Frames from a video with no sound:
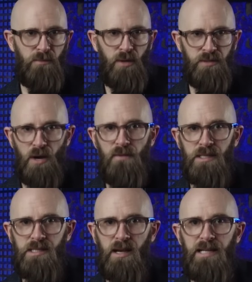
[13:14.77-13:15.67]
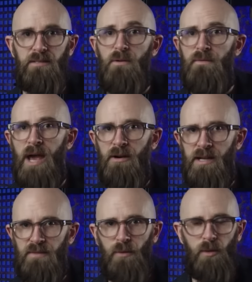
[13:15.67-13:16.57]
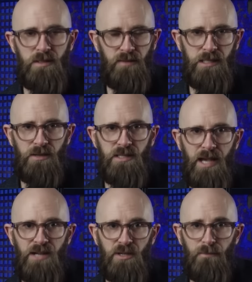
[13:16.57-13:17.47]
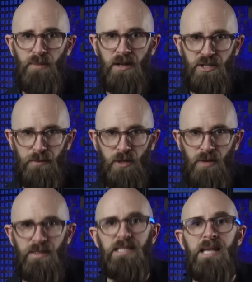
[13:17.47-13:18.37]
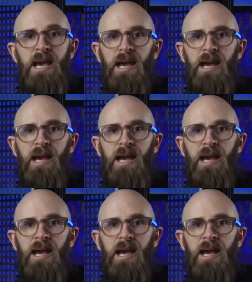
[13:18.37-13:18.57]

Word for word: Moldova's side through various forms of association and partnership agreements.